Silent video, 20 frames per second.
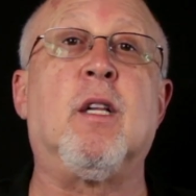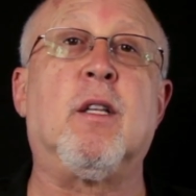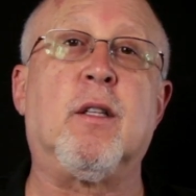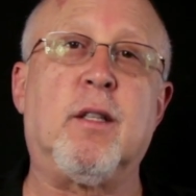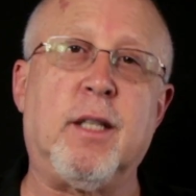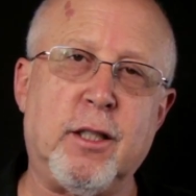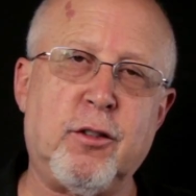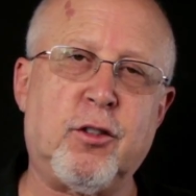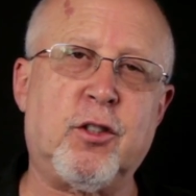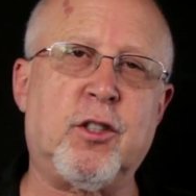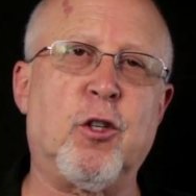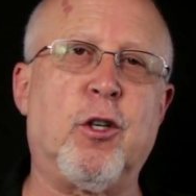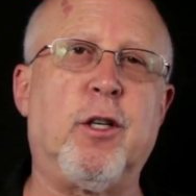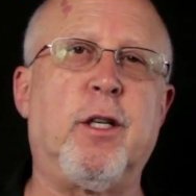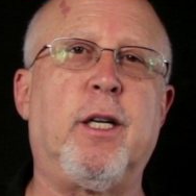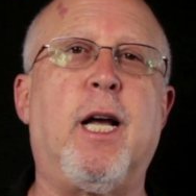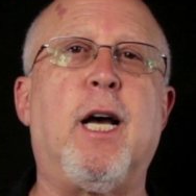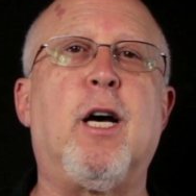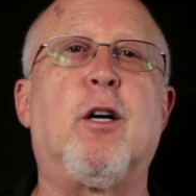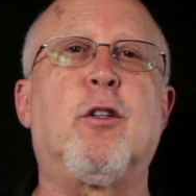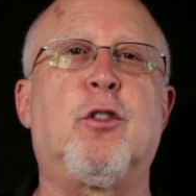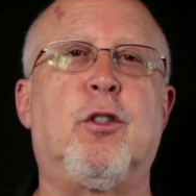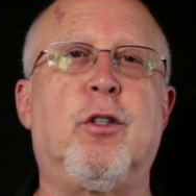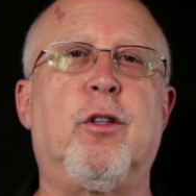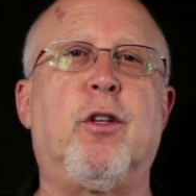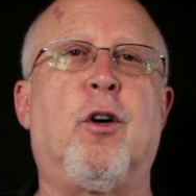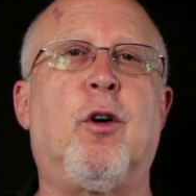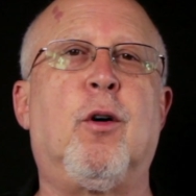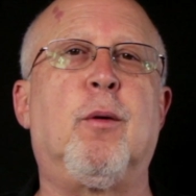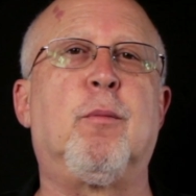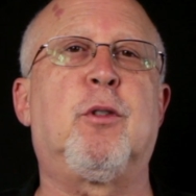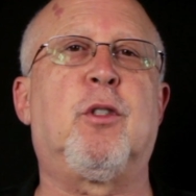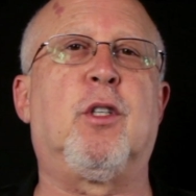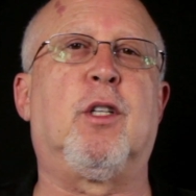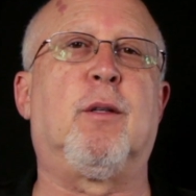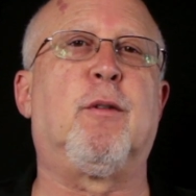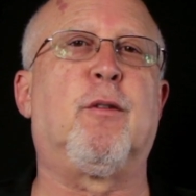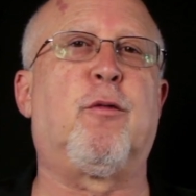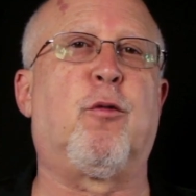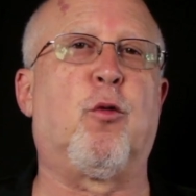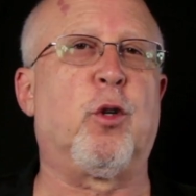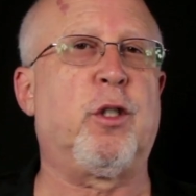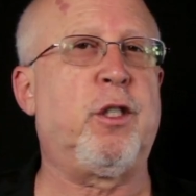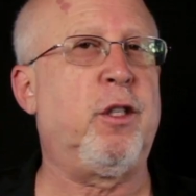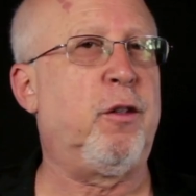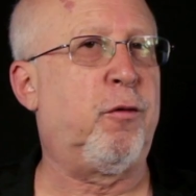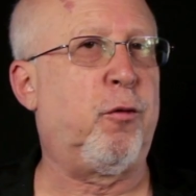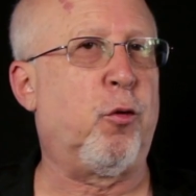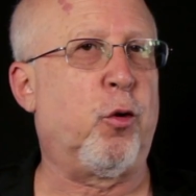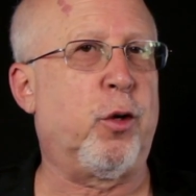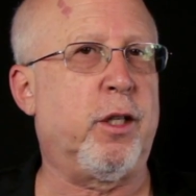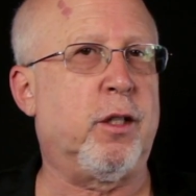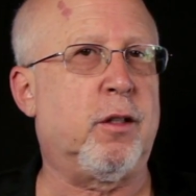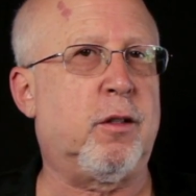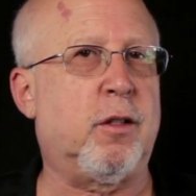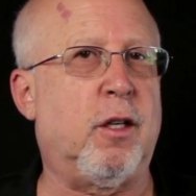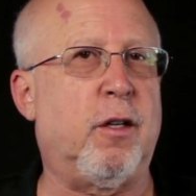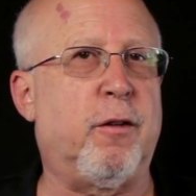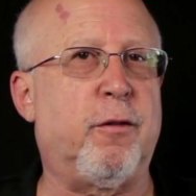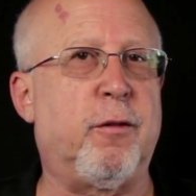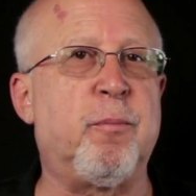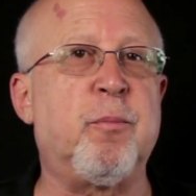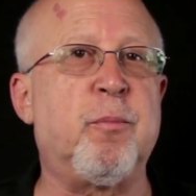Let's turn now to the Home Cinema 1440 itself.